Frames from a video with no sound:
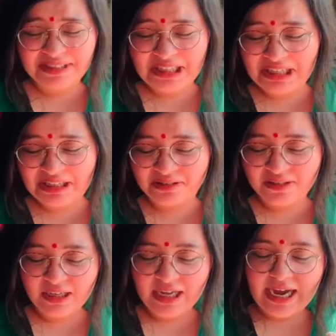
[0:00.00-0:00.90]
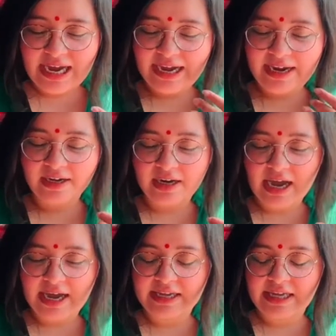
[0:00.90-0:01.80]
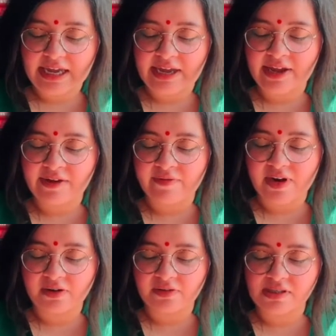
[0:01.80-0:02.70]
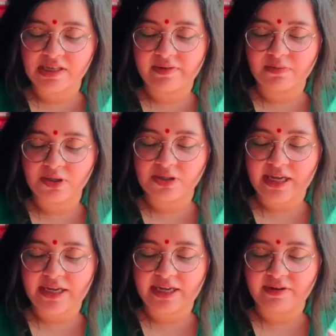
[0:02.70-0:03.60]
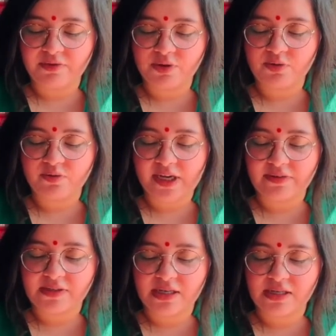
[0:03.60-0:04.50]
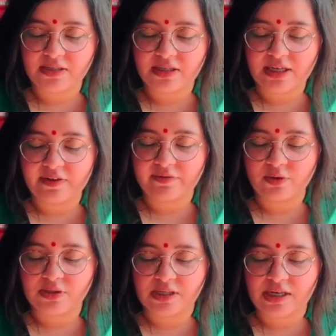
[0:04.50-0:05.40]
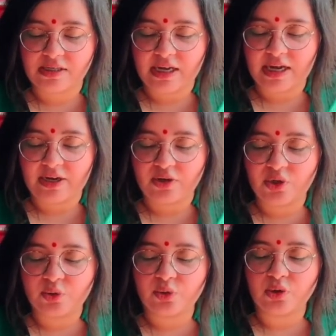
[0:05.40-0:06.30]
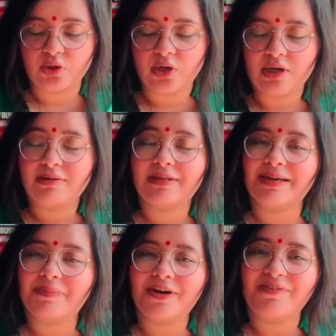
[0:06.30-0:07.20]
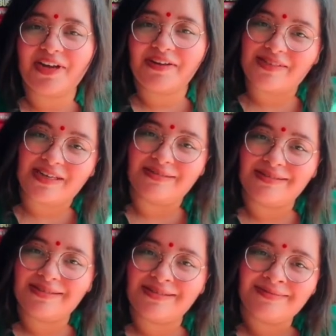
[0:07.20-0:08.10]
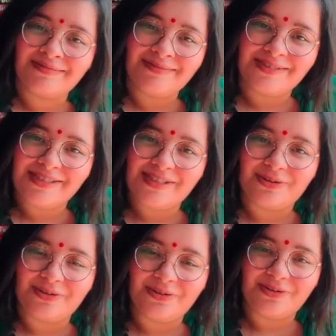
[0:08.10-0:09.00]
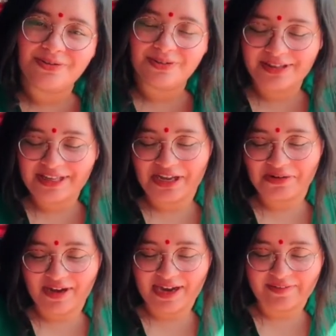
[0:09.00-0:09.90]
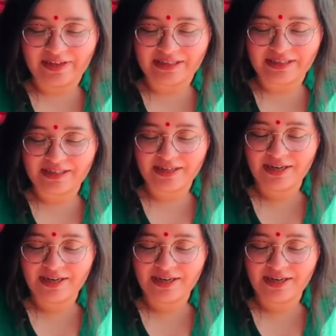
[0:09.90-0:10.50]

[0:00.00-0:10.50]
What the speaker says: And I gave, out of the 7 books, I gave 2 5 stars, 3 4 stars, and 2 3.5 stars. So there you have it.